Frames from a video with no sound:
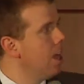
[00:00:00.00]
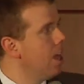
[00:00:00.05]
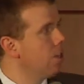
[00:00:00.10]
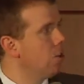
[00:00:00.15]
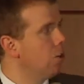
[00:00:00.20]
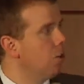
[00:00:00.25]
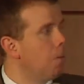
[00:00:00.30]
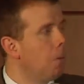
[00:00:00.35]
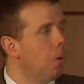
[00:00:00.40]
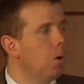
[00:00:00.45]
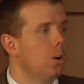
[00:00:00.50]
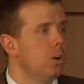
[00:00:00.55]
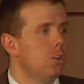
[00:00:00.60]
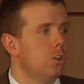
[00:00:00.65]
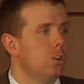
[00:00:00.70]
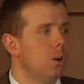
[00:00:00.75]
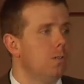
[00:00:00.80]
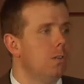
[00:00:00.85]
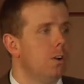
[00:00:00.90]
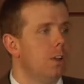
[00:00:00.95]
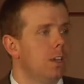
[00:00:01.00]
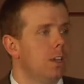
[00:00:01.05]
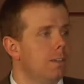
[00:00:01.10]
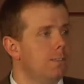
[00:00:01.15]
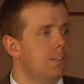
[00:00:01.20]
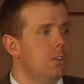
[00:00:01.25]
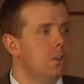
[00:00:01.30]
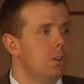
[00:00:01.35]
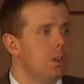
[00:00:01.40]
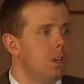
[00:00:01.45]
The report server
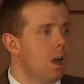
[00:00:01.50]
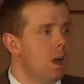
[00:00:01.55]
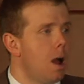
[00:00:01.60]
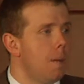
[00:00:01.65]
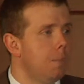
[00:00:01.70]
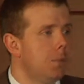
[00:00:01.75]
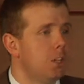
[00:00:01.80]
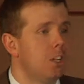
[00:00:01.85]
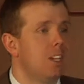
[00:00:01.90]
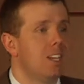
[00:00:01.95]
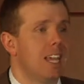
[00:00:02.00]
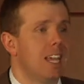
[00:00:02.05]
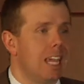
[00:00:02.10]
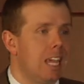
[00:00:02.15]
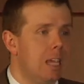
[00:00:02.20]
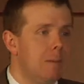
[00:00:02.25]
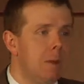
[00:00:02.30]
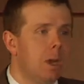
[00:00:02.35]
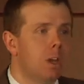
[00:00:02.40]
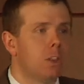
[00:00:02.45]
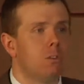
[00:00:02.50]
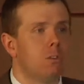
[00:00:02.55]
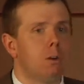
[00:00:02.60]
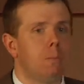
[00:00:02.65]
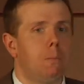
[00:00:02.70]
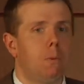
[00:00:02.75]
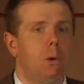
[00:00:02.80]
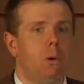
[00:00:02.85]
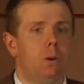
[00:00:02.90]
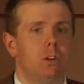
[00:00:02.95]
gives you the option to email the
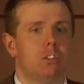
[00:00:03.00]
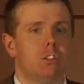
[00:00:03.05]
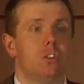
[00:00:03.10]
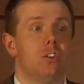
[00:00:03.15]
report,